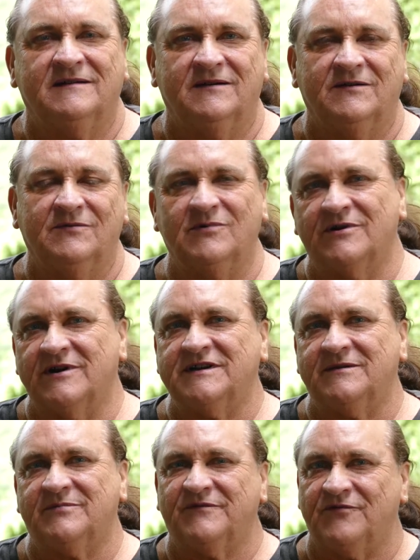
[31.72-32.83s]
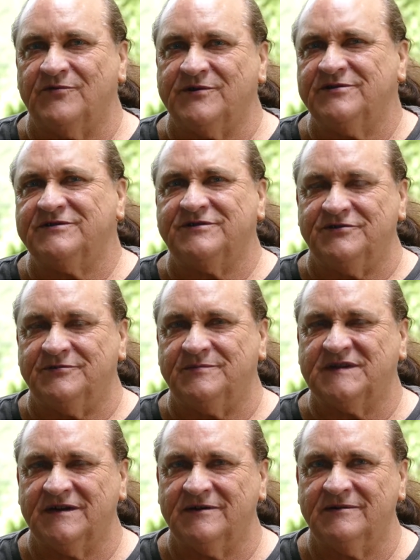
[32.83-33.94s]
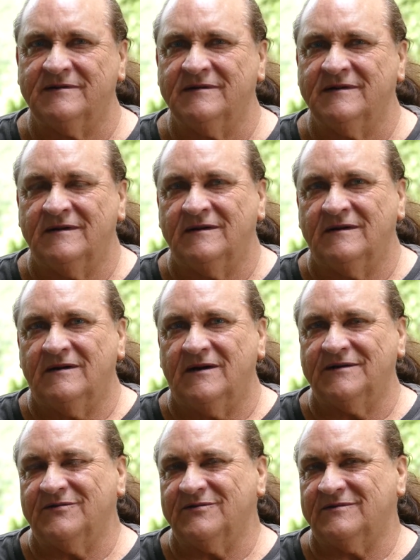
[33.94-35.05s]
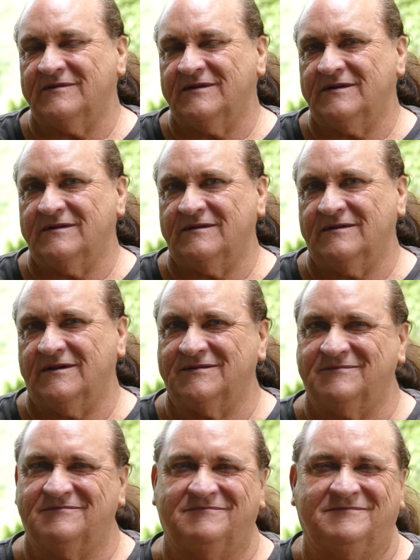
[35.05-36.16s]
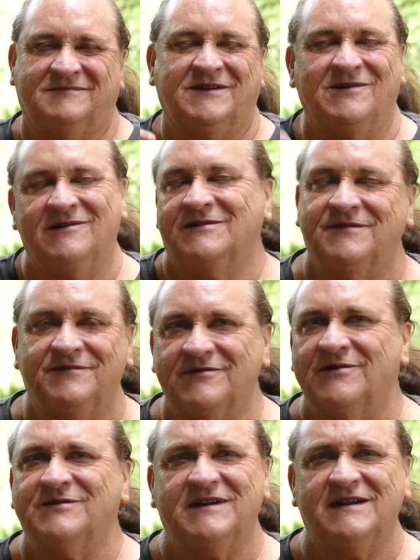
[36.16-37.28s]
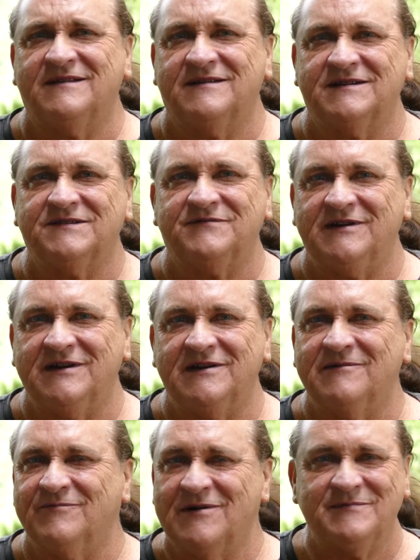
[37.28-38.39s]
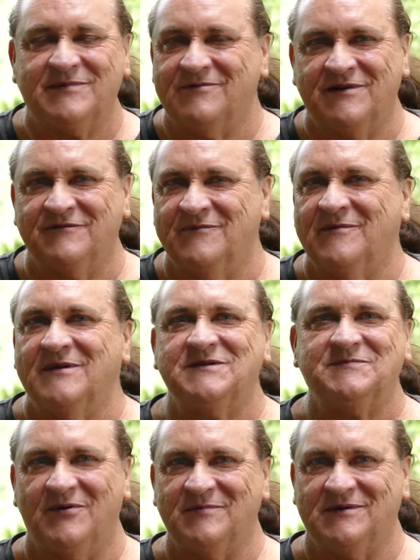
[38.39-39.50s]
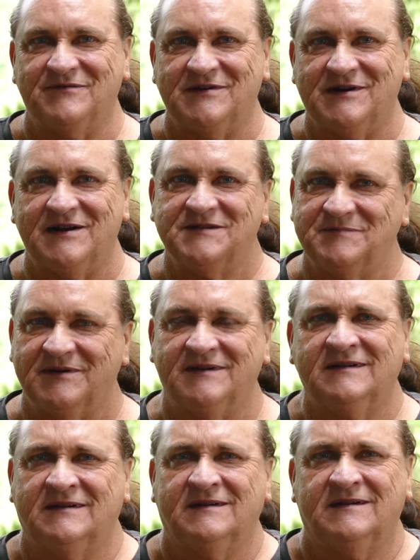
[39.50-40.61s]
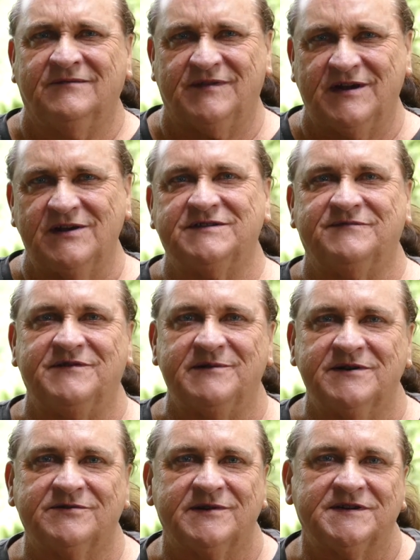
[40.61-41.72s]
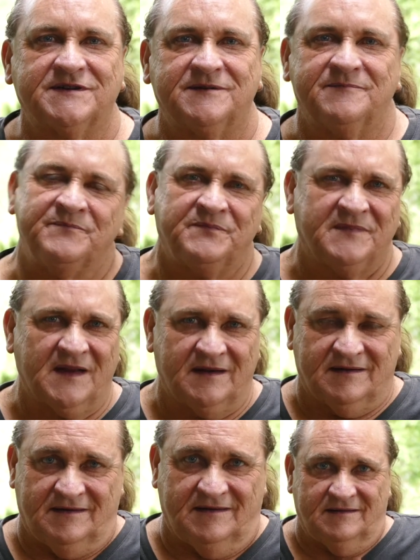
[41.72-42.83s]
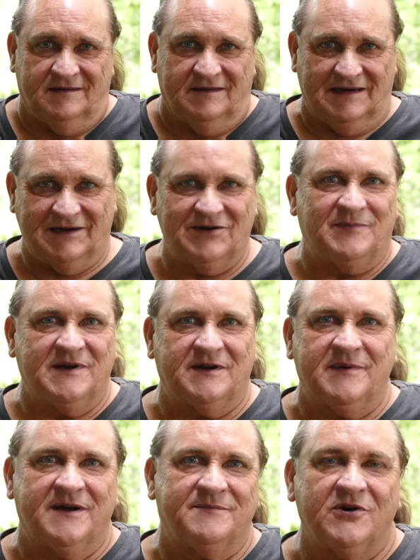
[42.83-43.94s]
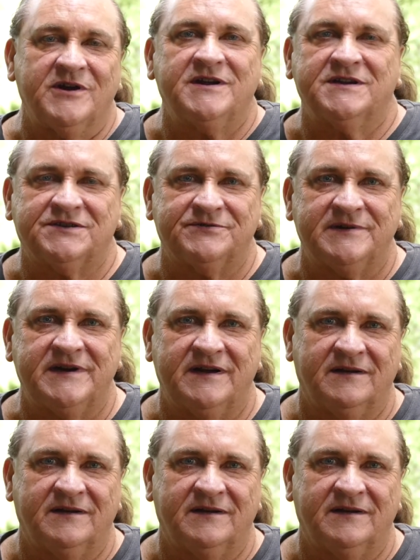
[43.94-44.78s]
what I did before YouTube. So I thought I'd kind of throw together this video. It won't be one of my most popular videos, but for those of you interested, a little bit about my history,